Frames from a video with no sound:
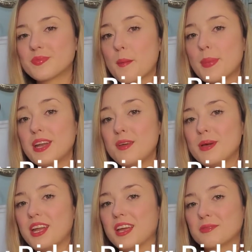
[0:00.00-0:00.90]
Buddy
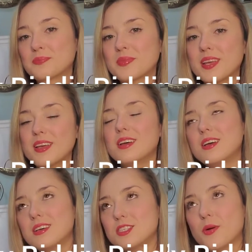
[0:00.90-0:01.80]
bidding.
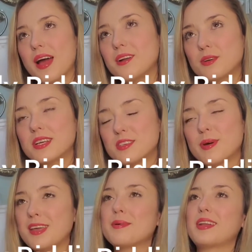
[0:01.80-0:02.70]
So I don't get to
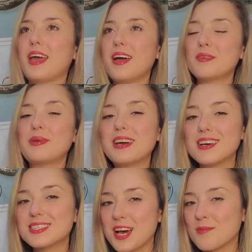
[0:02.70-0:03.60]
buddy bid yet
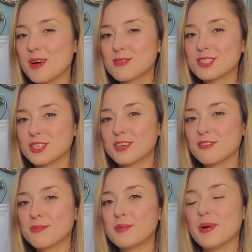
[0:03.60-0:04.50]
because I'm on
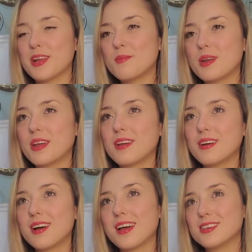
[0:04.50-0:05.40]
reserve, but buddy bidding
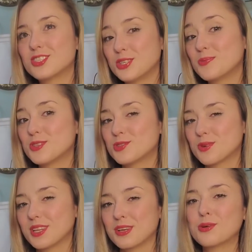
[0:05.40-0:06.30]
I assume is
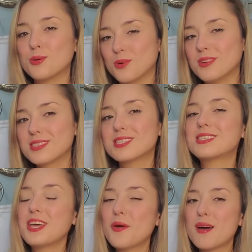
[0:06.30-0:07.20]
really cool. So
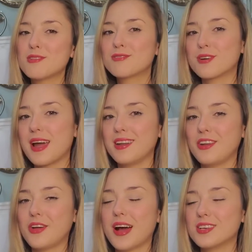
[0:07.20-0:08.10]
say you have a friend and
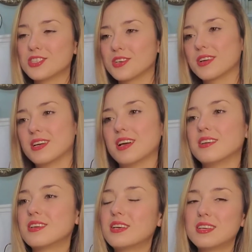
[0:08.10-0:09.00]
you guys are in
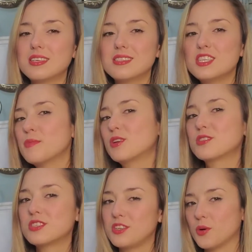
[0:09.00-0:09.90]
a similar
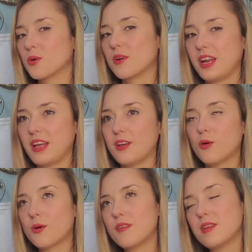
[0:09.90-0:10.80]
seniority,
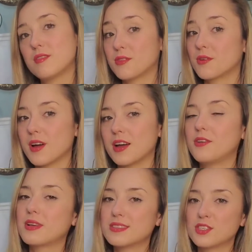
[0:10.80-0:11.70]
or even if you're not, you
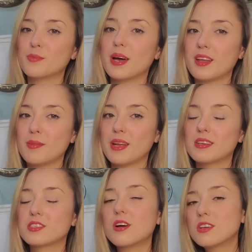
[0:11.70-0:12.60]
can still buddy bid.
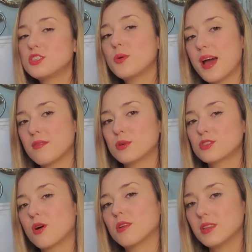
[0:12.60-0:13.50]
As long as you have what's
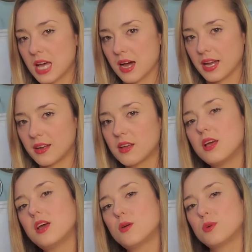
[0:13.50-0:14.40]
called a line,
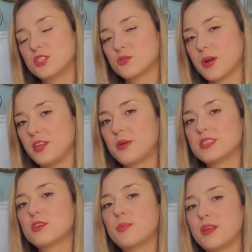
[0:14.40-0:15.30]
which is when you get
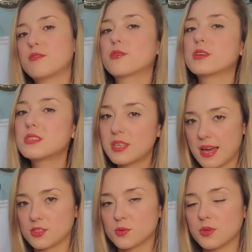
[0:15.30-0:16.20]
to bid for a
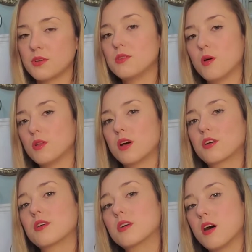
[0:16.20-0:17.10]
schedule, you no
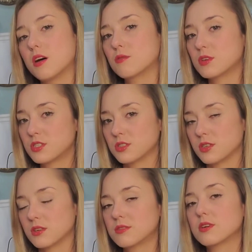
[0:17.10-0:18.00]
longer are on
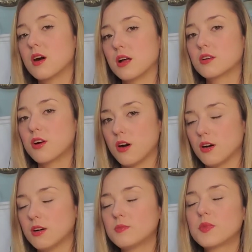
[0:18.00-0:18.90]
reserve or on
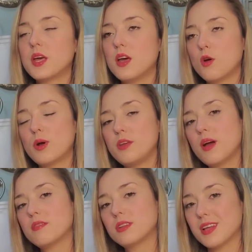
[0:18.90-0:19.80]
call. When you
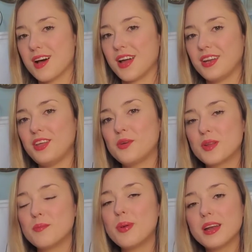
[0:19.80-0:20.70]
have a line, you
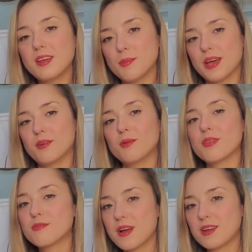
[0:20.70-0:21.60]
can buddy bid with
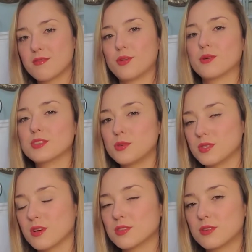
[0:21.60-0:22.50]
a friend of yours who is
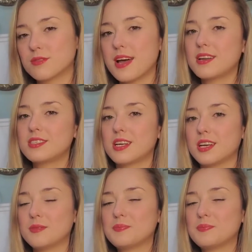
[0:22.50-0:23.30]
also a flight attendant.